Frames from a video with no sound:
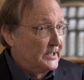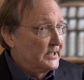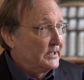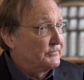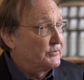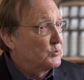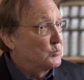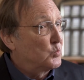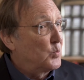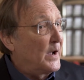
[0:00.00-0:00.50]

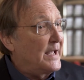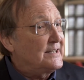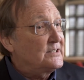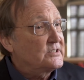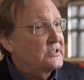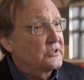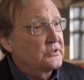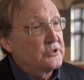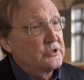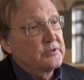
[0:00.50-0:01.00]
If you
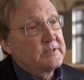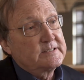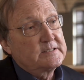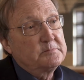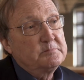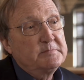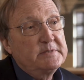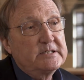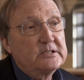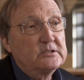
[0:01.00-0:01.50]
wait till you're in
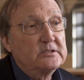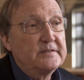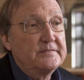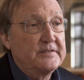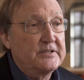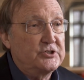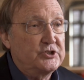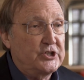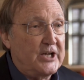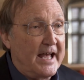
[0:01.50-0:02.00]
the middle of
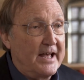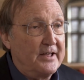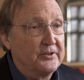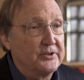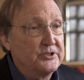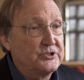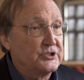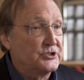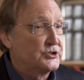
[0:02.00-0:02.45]
the challenge,